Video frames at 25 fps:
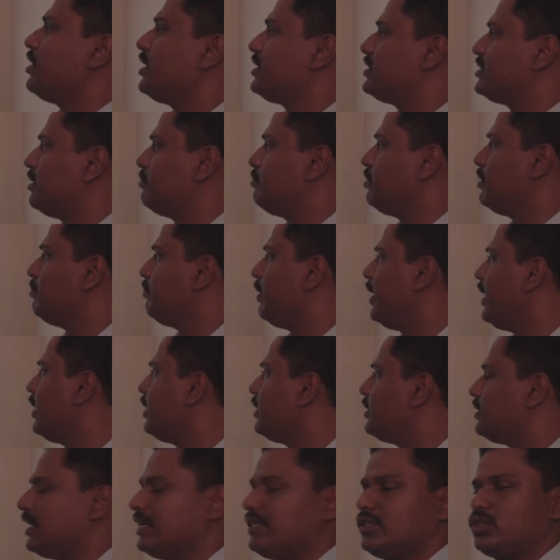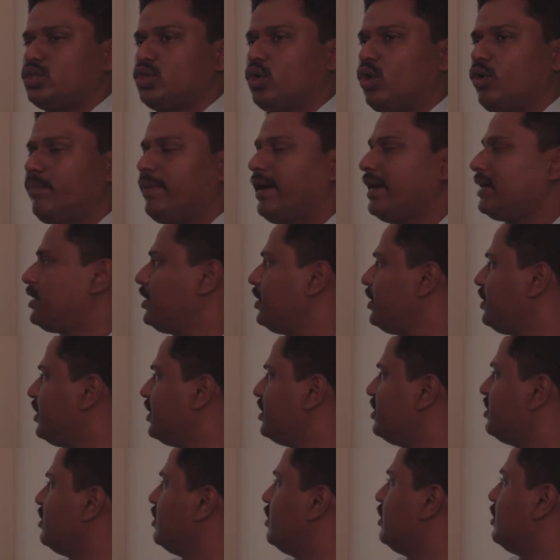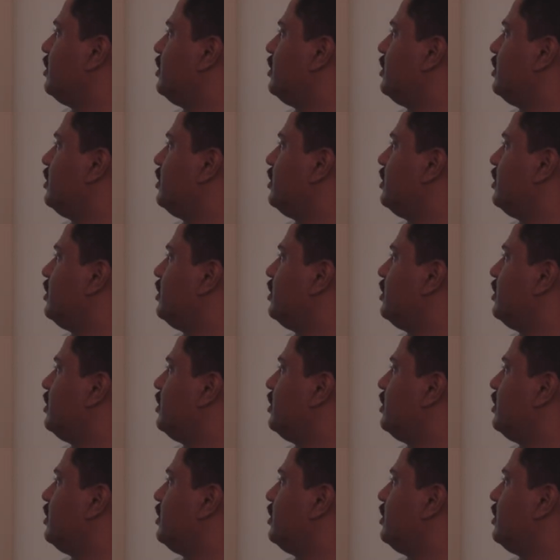for example, male, there is no bacterial